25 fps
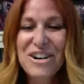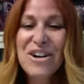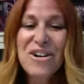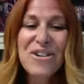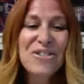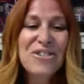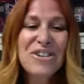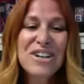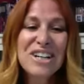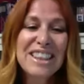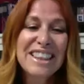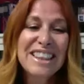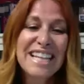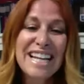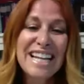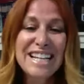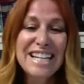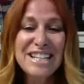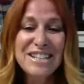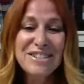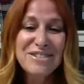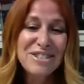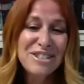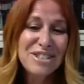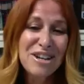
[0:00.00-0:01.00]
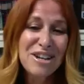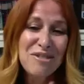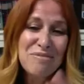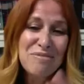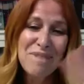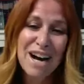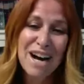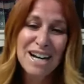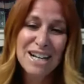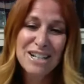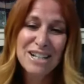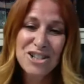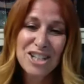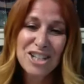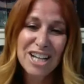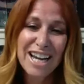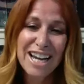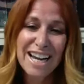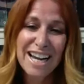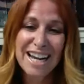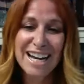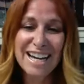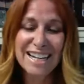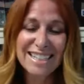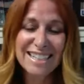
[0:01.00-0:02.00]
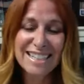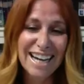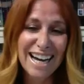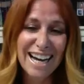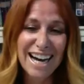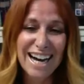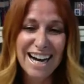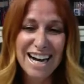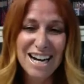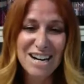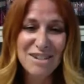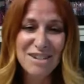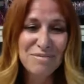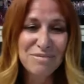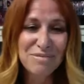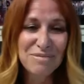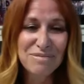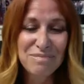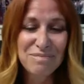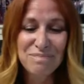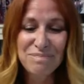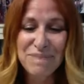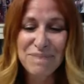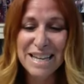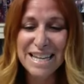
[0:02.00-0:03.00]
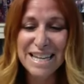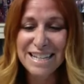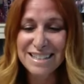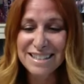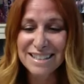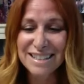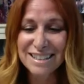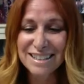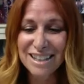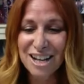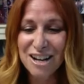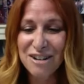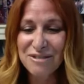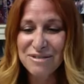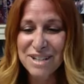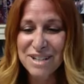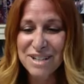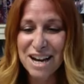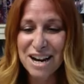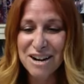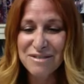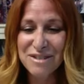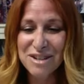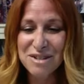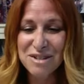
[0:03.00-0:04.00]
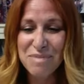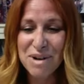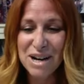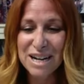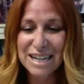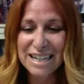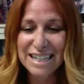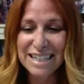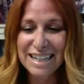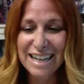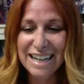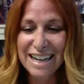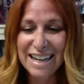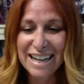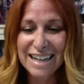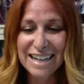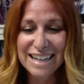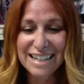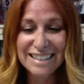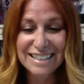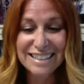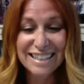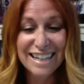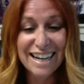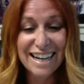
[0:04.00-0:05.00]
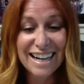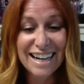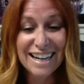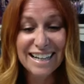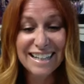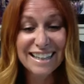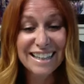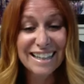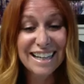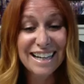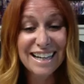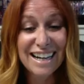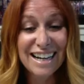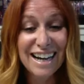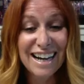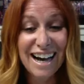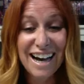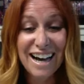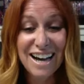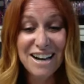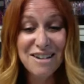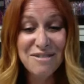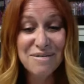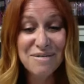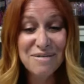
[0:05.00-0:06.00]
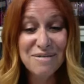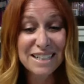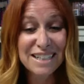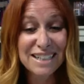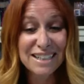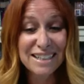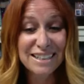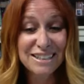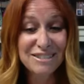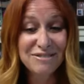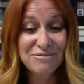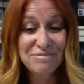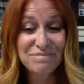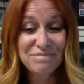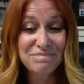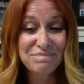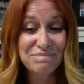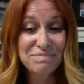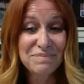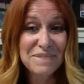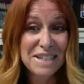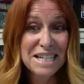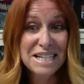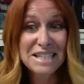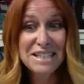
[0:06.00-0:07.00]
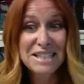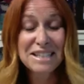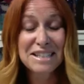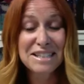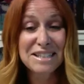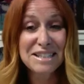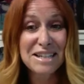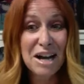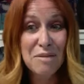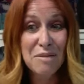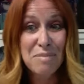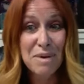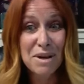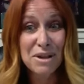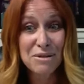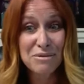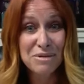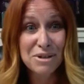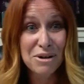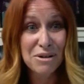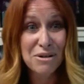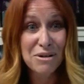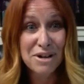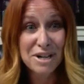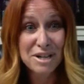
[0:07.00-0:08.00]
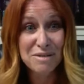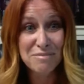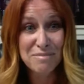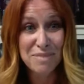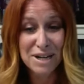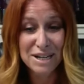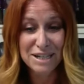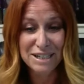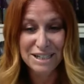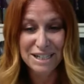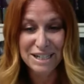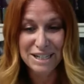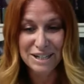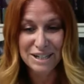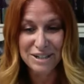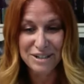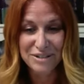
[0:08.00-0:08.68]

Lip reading: Well, thank you so much, and peace and love to everybody. And I'm going to hit the stop on the recording button here.